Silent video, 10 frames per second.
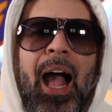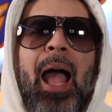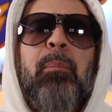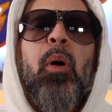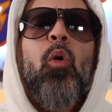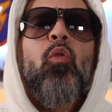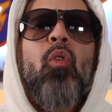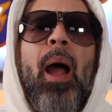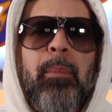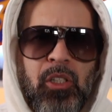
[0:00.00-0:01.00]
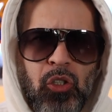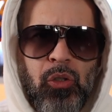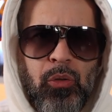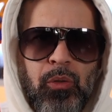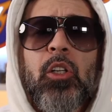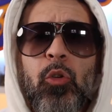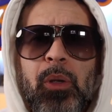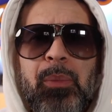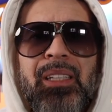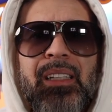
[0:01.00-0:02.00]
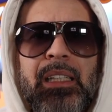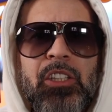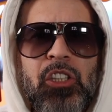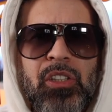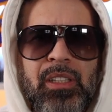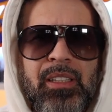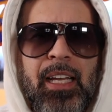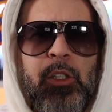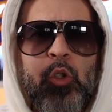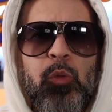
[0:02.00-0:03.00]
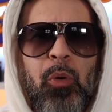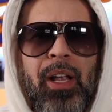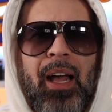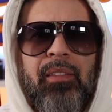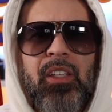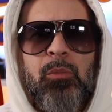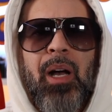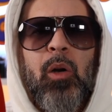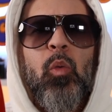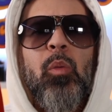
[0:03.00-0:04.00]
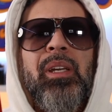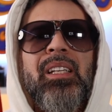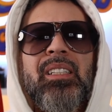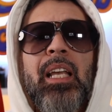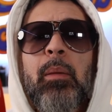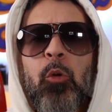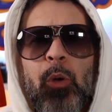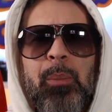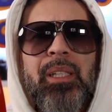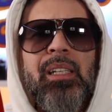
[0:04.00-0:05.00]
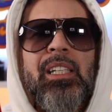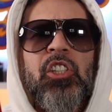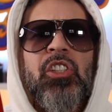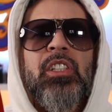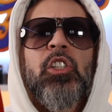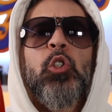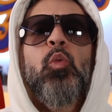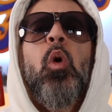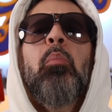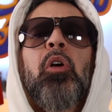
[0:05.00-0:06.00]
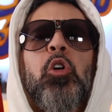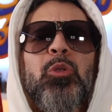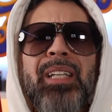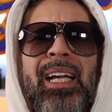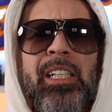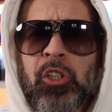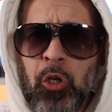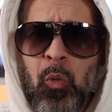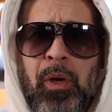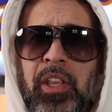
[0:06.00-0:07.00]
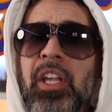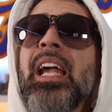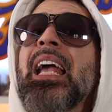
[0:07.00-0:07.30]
I promise you, the creamy deliciousness that you spray out of this bottle will be the same creamy deliciousness you will pearl necklace her with.